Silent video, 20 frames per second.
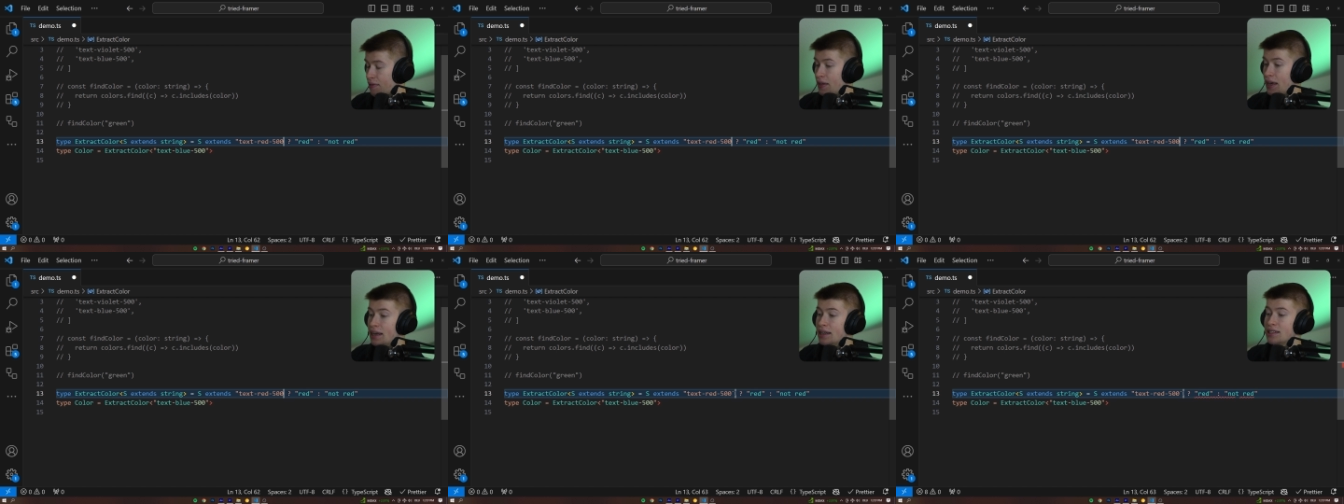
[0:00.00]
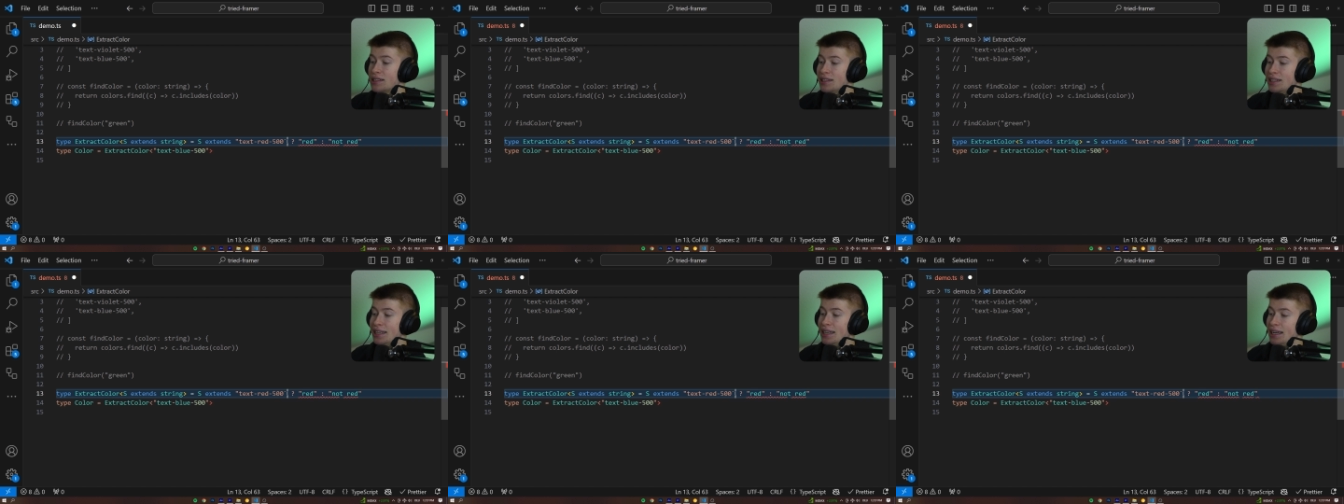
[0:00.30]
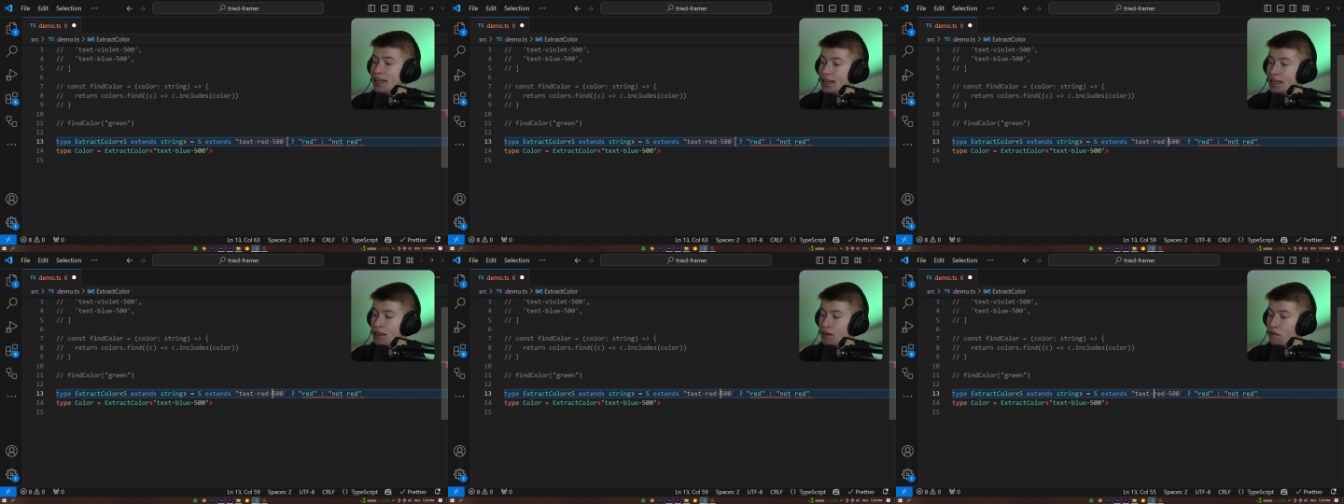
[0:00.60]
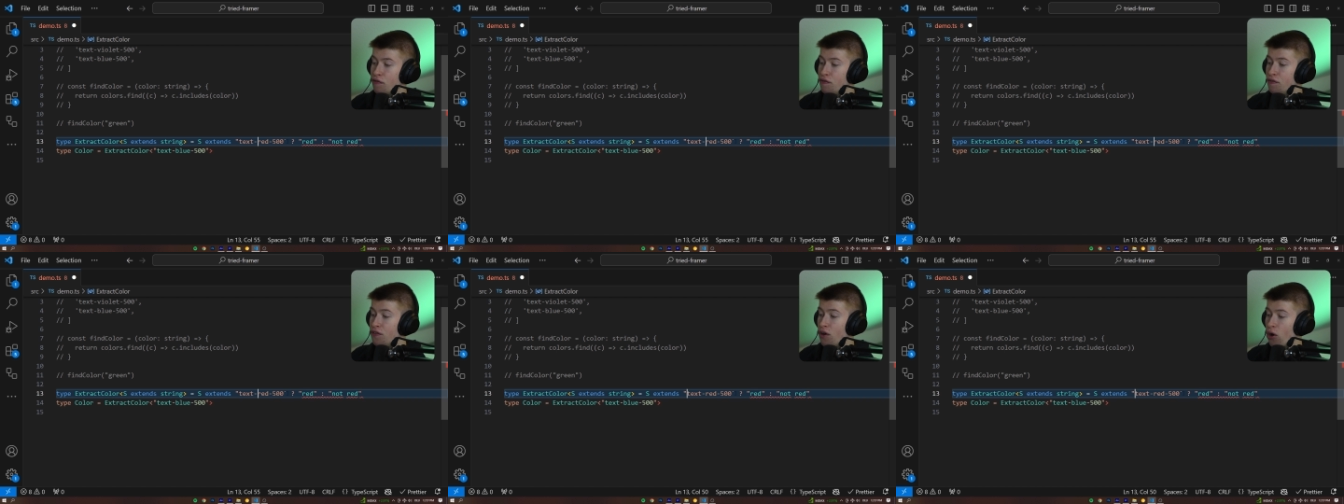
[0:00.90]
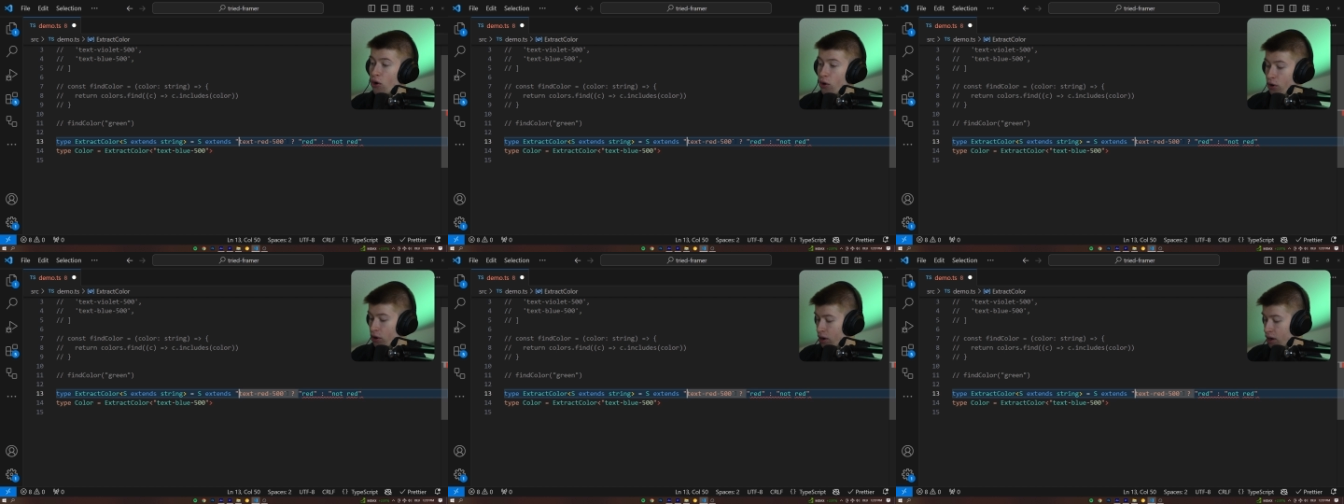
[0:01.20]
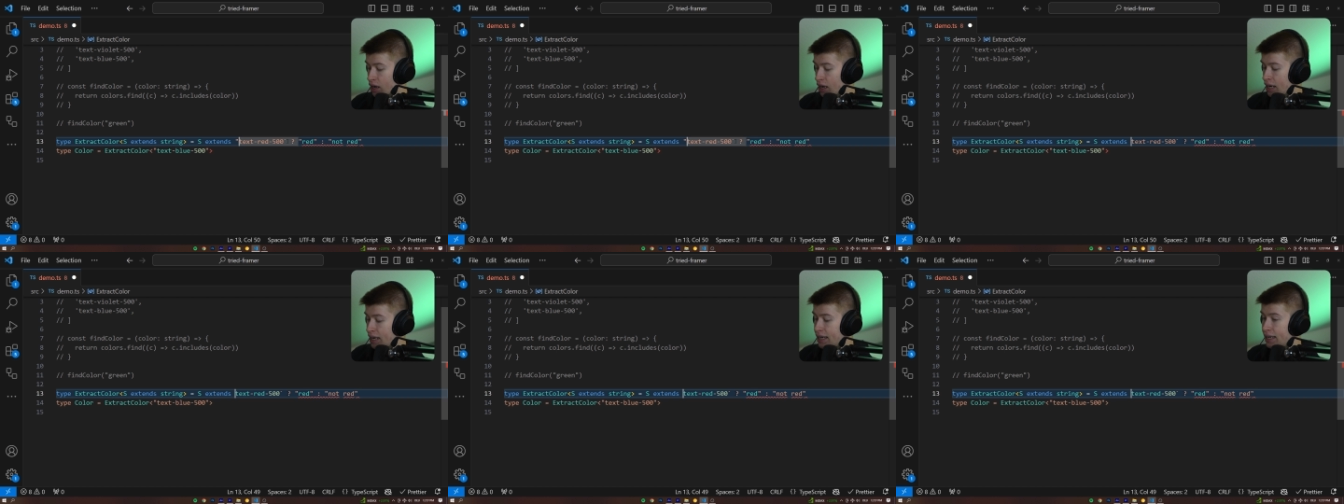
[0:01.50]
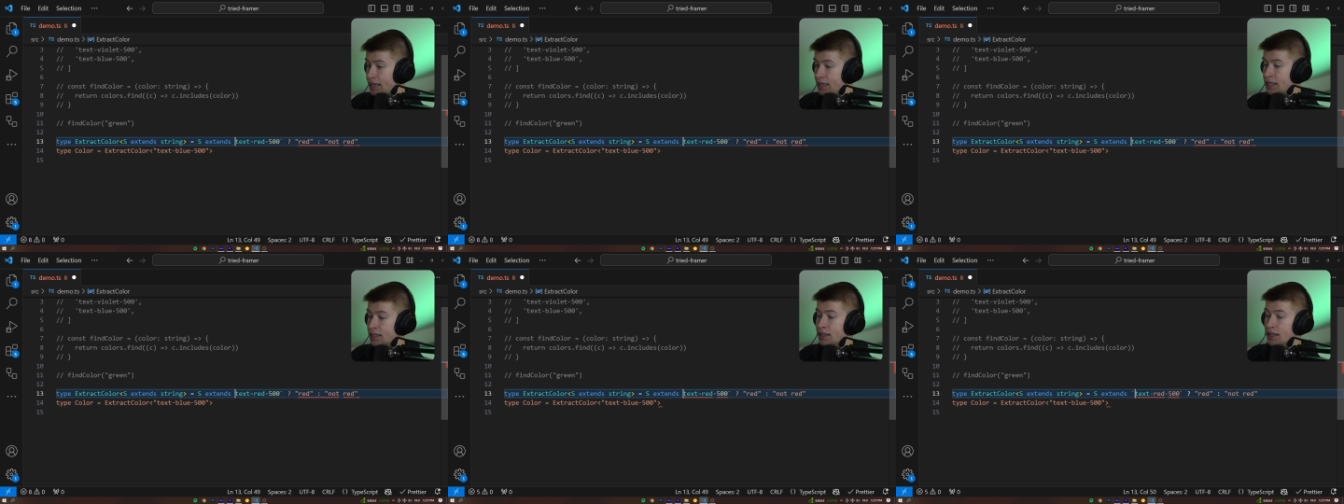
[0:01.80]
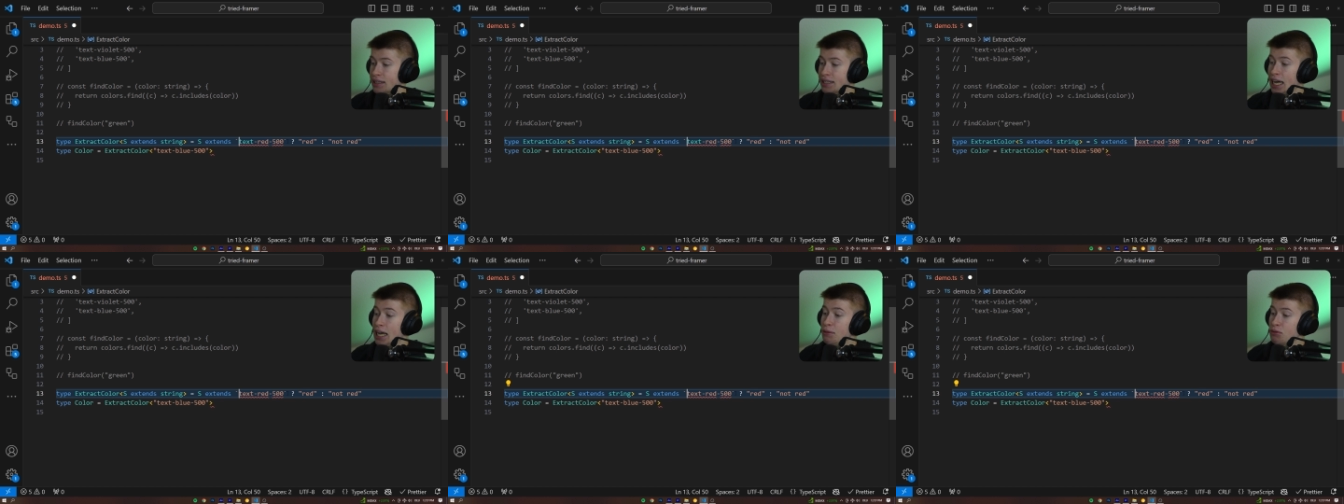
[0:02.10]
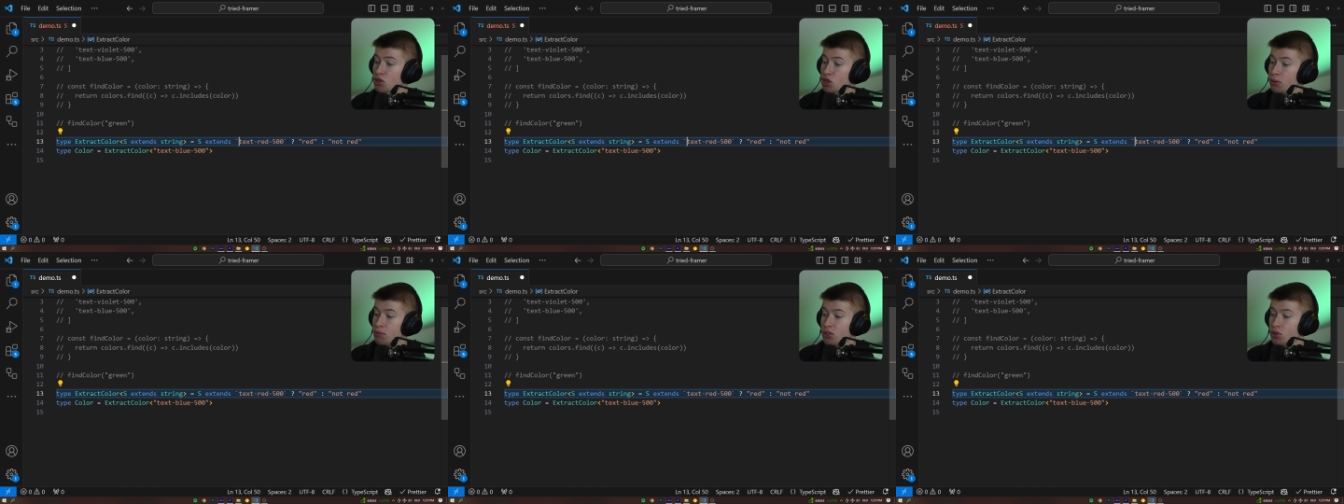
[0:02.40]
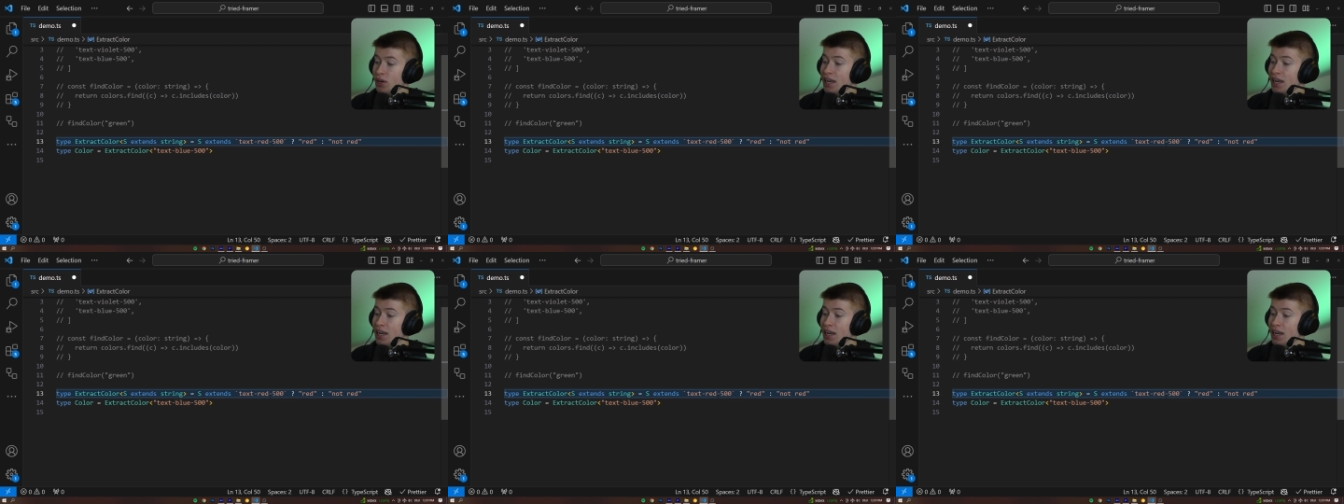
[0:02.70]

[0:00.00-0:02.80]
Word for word: that is the infer in TypeScript.